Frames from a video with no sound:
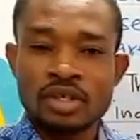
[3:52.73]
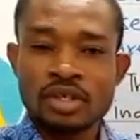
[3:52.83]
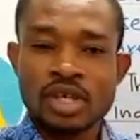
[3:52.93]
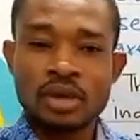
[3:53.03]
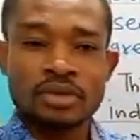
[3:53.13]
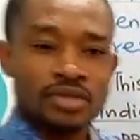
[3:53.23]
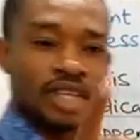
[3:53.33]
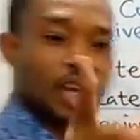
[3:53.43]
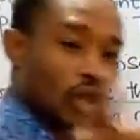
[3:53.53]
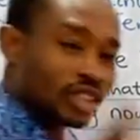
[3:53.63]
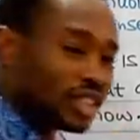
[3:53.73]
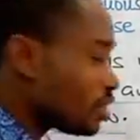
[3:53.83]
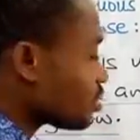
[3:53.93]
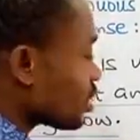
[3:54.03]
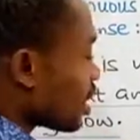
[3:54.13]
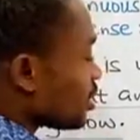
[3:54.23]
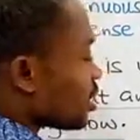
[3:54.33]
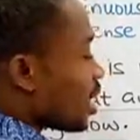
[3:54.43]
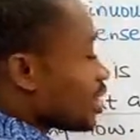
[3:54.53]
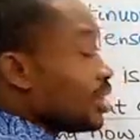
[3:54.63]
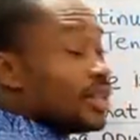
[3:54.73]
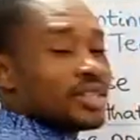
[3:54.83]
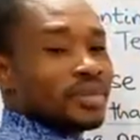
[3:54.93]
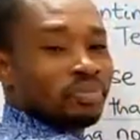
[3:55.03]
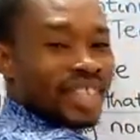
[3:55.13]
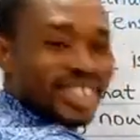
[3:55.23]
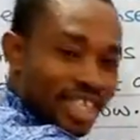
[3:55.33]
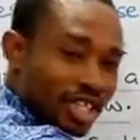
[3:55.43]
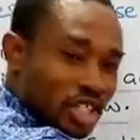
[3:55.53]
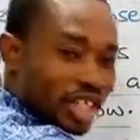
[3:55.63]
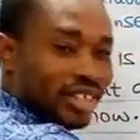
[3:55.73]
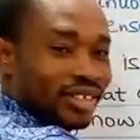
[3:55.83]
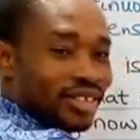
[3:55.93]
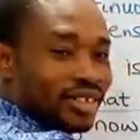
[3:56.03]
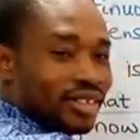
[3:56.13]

So the continuous tense there is teaching.